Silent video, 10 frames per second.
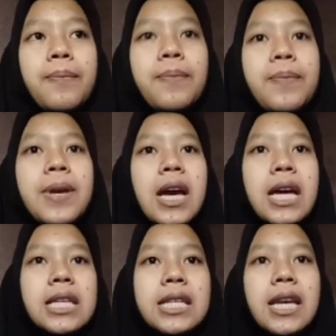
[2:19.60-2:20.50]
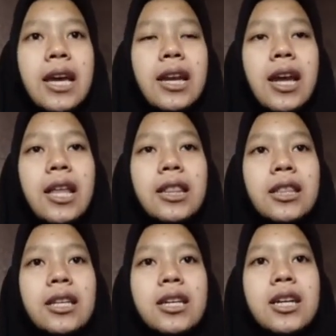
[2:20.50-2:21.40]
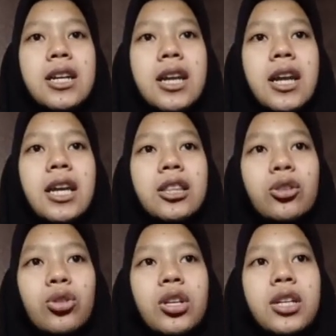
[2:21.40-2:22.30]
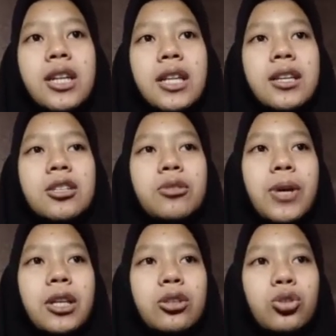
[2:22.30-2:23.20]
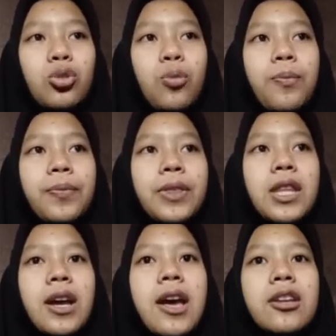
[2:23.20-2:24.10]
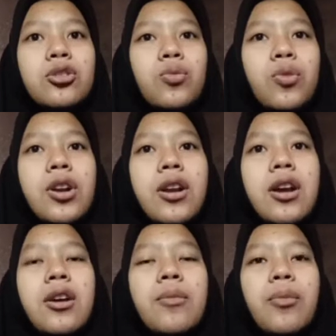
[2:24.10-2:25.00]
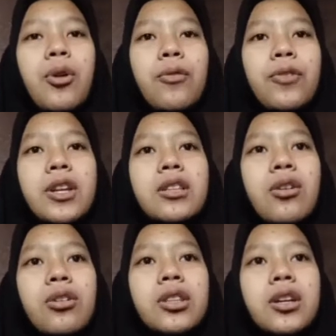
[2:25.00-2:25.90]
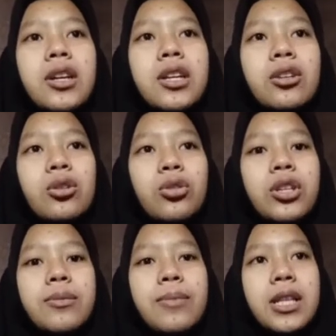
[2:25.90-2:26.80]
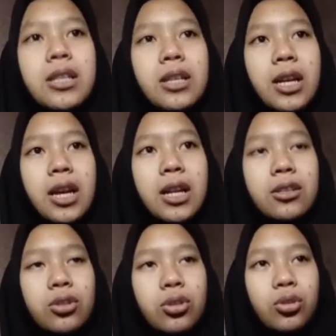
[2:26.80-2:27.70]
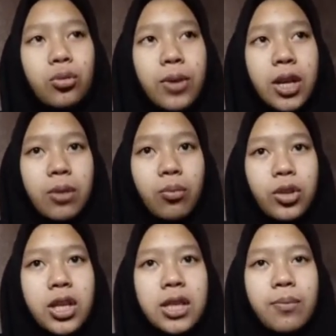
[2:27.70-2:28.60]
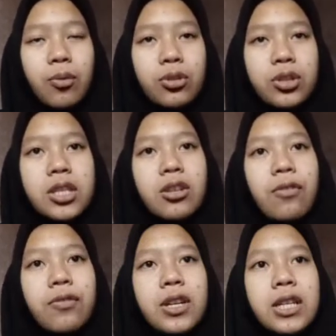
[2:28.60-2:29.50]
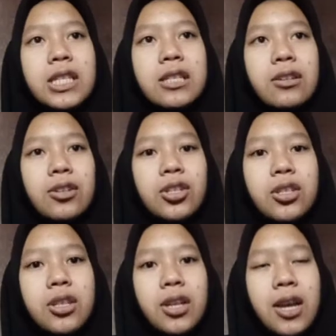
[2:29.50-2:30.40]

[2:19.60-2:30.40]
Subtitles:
bias can enter into the data spectrum. The answer provided on the included materials to manipulate the process of the research.